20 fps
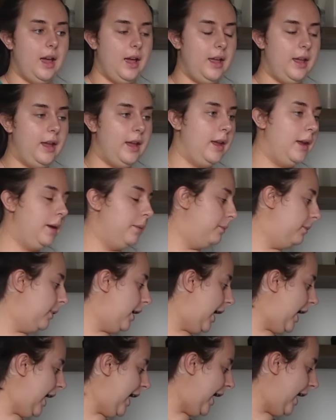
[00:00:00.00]

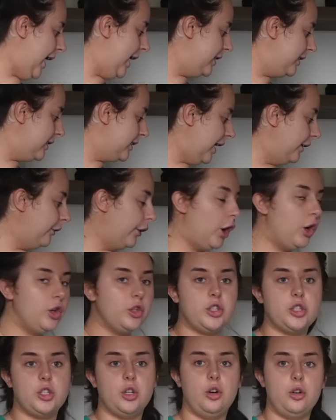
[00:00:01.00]
And I've
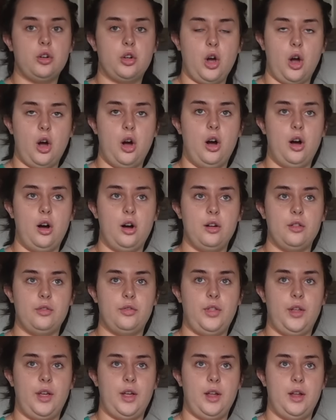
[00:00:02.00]
also
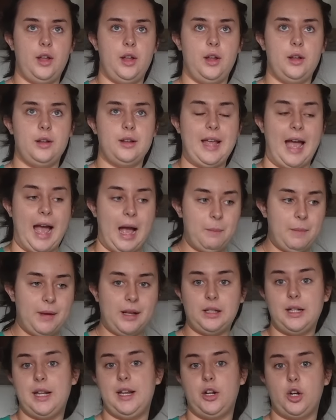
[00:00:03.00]
got the carpet
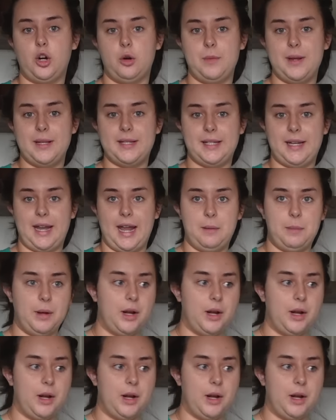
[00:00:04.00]
cleaner coming today